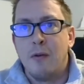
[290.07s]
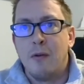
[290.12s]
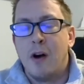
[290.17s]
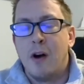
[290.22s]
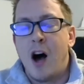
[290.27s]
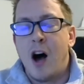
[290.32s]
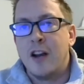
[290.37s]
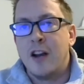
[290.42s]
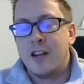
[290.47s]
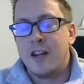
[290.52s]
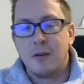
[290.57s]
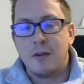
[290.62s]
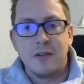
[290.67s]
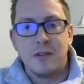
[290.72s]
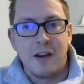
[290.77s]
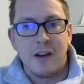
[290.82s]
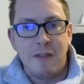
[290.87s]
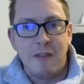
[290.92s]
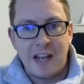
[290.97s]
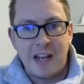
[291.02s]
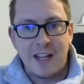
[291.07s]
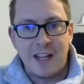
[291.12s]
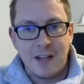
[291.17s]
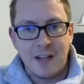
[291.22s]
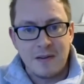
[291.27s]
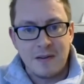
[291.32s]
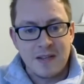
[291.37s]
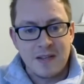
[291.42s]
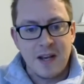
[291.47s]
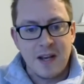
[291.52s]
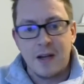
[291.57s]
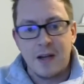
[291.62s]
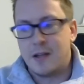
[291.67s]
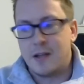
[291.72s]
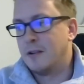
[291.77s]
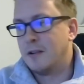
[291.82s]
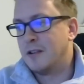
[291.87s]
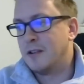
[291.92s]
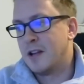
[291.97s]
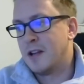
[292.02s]
I don't directly use it. I
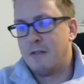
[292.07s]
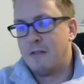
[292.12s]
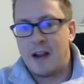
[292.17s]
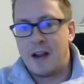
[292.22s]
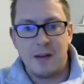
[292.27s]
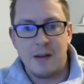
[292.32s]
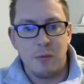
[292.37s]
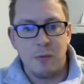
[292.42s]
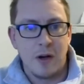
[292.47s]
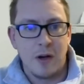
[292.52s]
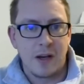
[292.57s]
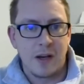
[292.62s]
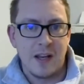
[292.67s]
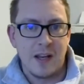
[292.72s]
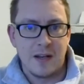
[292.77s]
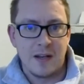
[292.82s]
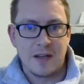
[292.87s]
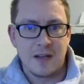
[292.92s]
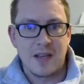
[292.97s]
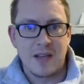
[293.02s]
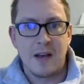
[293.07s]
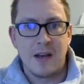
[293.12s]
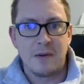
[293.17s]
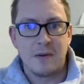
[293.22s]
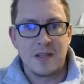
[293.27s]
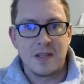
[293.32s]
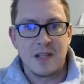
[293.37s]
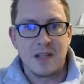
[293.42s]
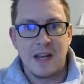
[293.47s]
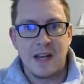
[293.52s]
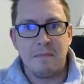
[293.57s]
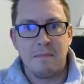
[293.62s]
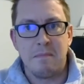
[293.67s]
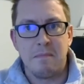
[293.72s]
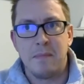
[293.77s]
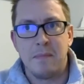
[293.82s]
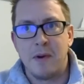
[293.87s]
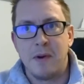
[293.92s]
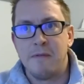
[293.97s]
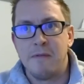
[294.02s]
don't directly work in the sales team,
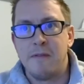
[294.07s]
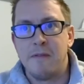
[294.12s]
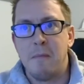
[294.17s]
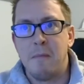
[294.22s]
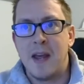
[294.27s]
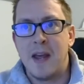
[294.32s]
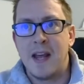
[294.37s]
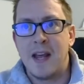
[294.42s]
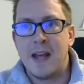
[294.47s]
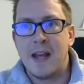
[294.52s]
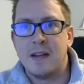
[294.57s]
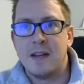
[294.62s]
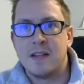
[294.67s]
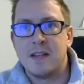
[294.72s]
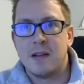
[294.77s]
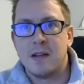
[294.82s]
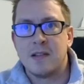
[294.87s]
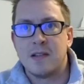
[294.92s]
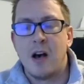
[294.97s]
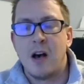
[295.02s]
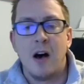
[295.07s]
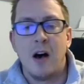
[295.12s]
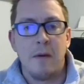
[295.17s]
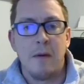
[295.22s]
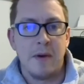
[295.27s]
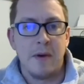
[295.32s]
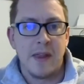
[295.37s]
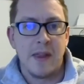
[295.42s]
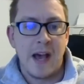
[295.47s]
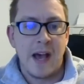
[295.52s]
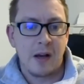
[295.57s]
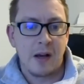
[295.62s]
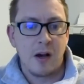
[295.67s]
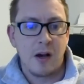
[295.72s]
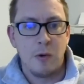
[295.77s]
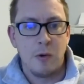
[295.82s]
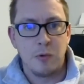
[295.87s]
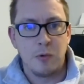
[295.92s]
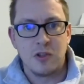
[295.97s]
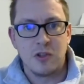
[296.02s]
but for me, it does harbor that
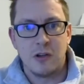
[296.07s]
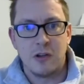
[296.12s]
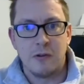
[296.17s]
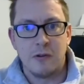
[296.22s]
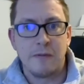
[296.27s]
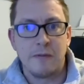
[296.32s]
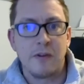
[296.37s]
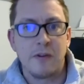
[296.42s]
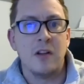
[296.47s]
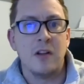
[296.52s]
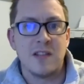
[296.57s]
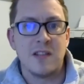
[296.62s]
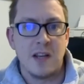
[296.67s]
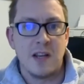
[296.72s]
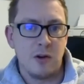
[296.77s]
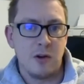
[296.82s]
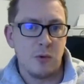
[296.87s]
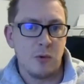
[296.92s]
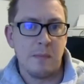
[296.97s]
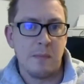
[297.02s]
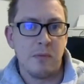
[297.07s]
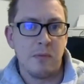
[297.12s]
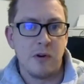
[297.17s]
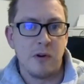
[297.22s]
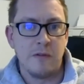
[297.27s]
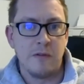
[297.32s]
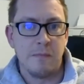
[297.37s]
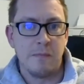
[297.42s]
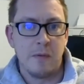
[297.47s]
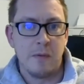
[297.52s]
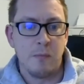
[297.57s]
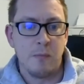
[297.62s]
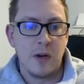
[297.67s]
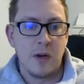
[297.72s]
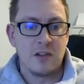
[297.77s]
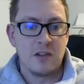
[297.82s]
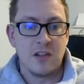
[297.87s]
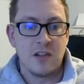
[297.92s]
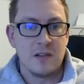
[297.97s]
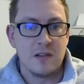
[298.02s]
culture of continual improvement,
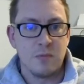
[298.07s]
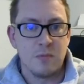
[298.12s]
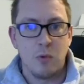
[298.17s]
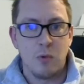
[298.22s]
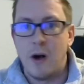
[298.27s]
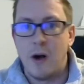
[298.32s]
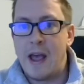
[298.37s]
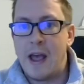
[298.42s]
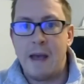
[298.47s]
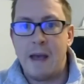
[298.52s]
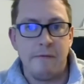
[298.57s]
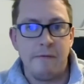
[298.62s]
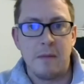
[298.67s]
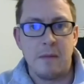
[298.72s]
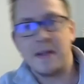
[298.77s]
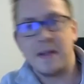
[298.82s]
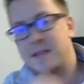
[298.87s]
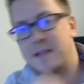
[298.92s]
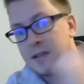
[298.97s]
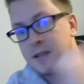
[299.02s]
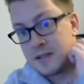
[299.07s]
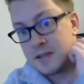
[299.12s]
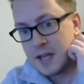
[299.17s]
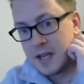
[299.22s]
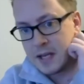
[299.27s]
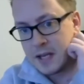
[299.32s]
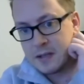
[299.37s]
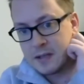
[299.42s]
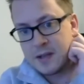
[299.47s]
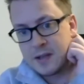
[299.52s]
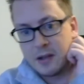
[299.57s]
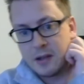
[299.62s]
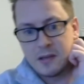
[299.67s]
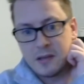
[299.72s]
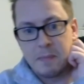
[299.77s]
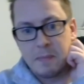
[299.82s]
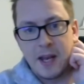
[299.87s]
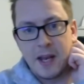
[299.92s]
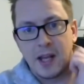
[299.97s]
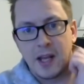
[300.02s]
which is what every business needs
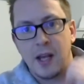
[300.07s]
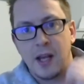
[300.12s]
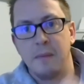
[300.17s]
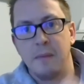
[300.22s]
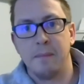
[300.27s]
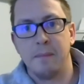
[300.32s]
underpinning it.